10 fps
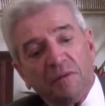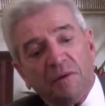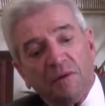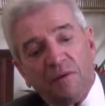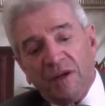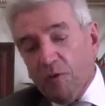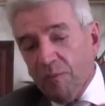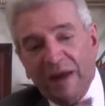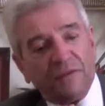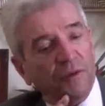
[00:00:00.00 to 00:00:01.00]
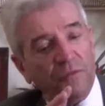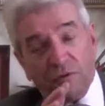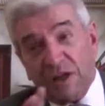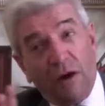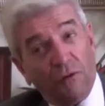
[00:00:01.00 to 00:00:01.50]
Uh, we had no bathtub,
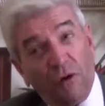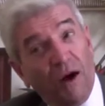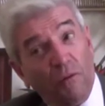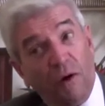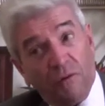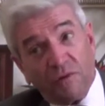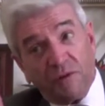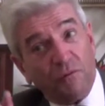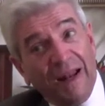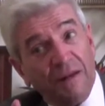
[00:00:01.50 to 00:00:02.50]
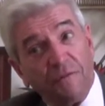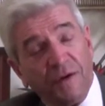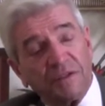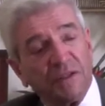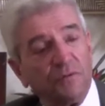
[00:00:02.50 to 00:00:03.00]
no shower, no hot water. It was a
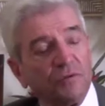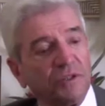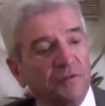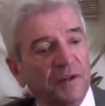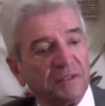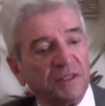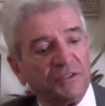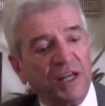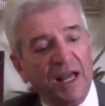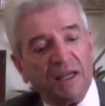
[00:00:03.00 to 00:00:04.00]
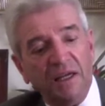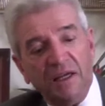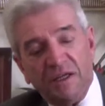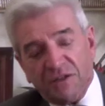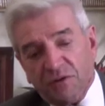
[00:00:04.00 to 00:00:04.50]
rat-infested, roach-infested mm -hmm. shack.
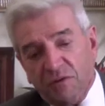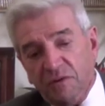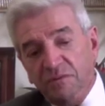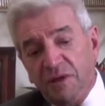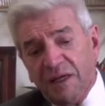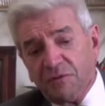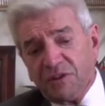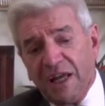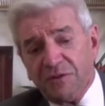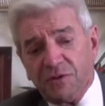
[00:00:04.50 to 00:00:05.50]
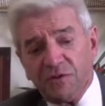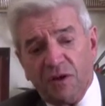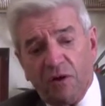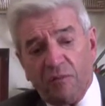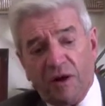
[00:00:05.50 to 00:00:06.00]
So I would shine shoes
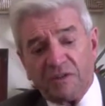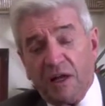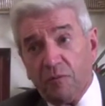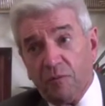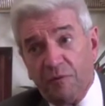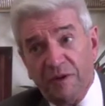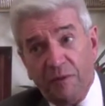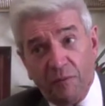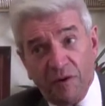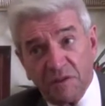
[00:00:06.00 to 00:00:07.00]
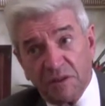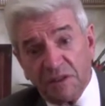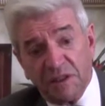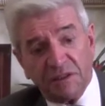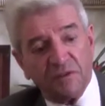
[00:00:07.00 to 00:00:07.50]
in all the bars to help feed my brothers
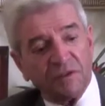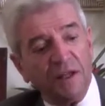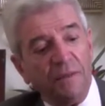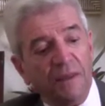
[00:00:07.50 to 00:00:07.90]
and sisters.